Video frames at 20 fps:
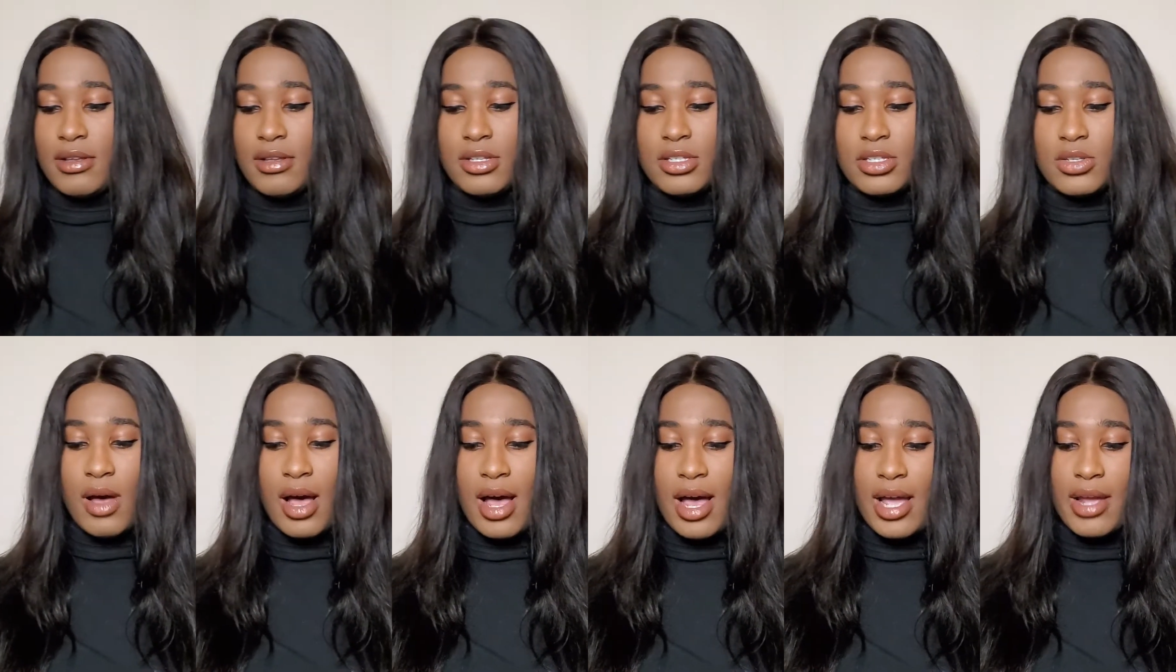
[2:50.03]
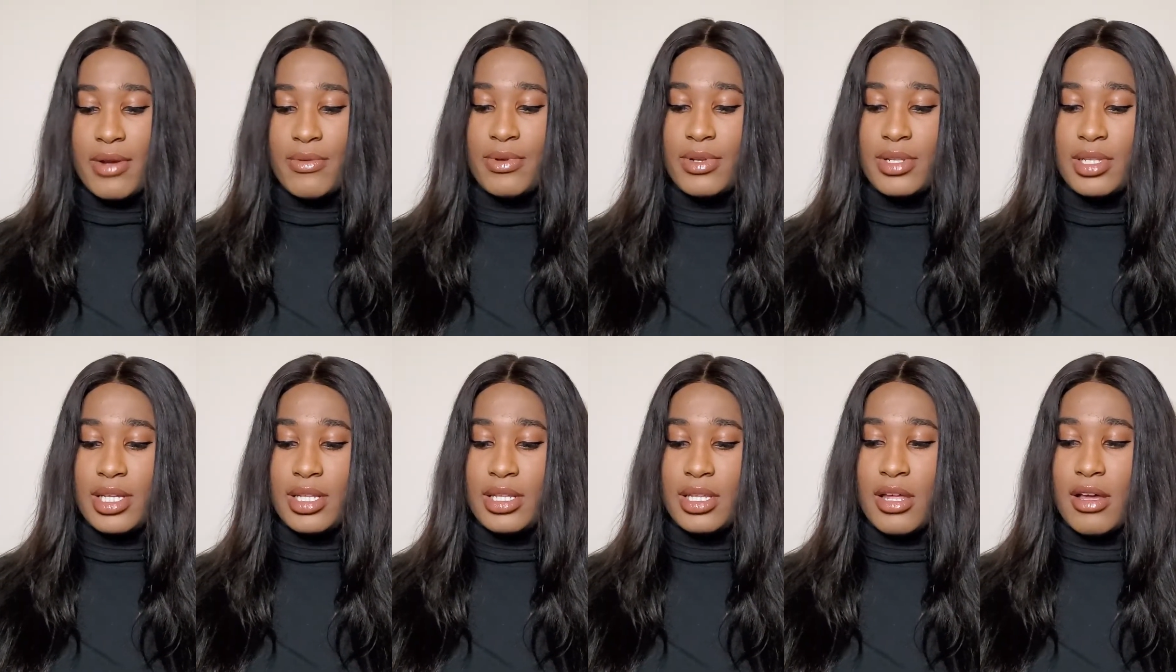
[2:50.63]
So I
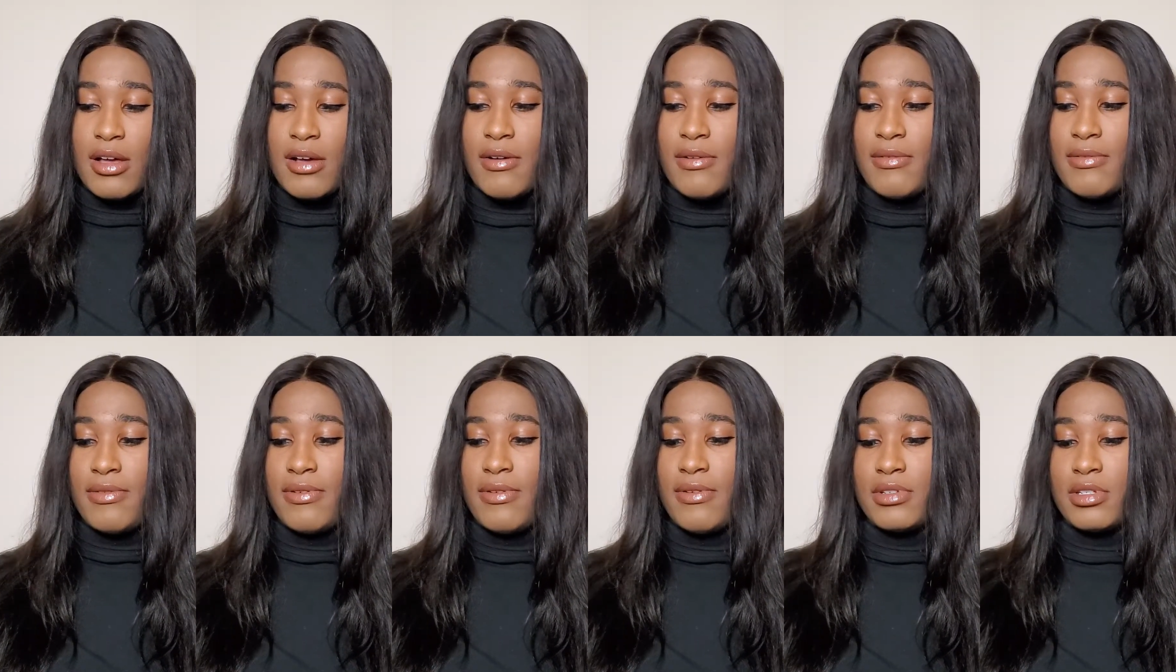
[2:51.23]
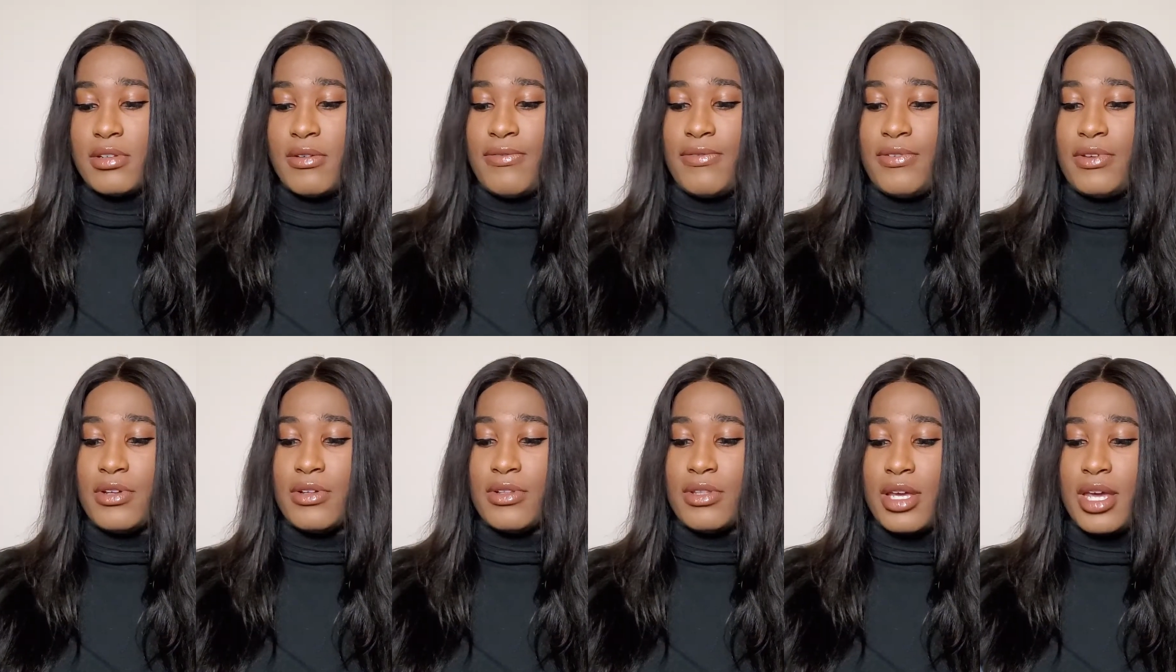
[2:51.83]
really love to
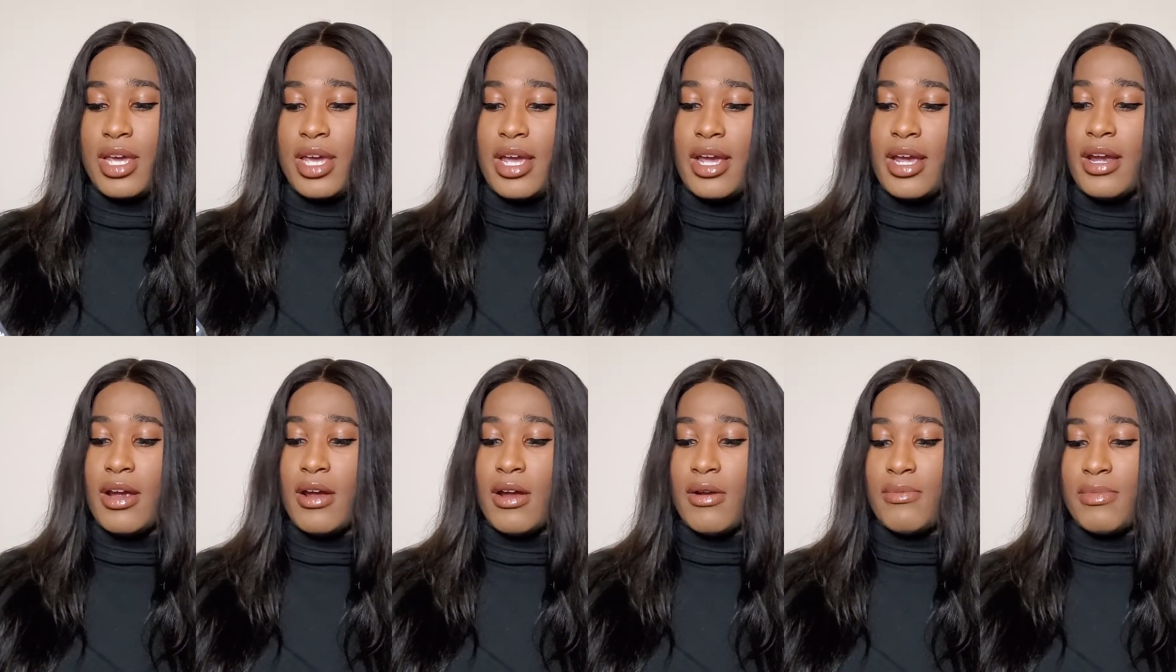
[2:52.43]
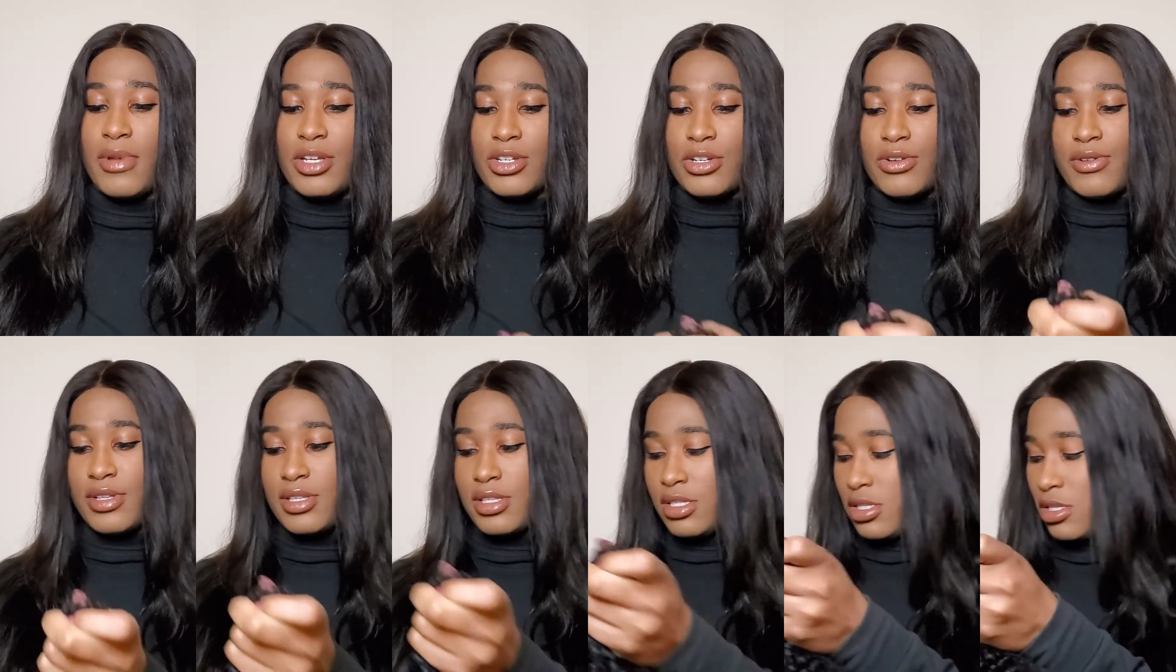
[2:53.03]
feel the hair, make sure
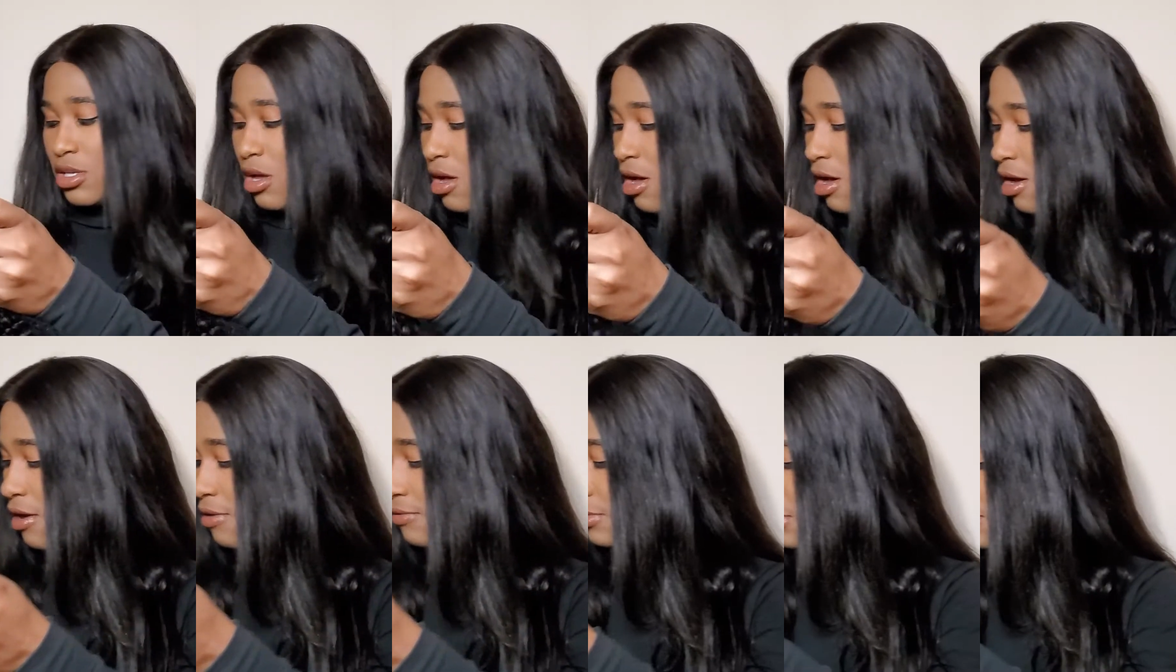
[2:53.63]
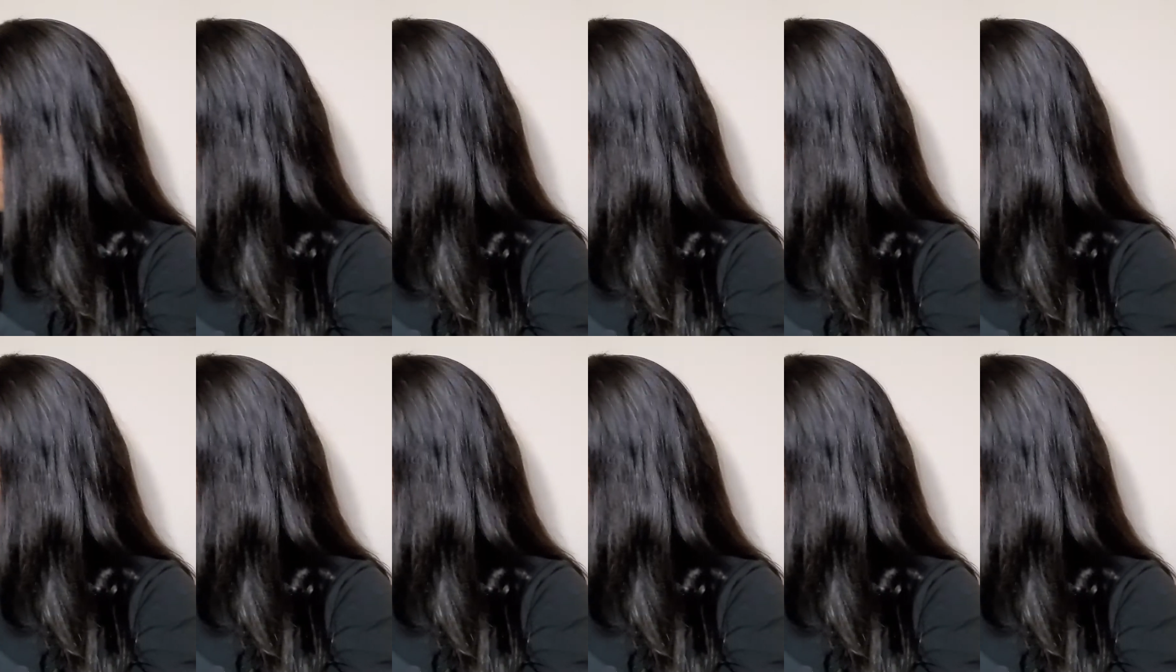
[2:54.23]
it's soft.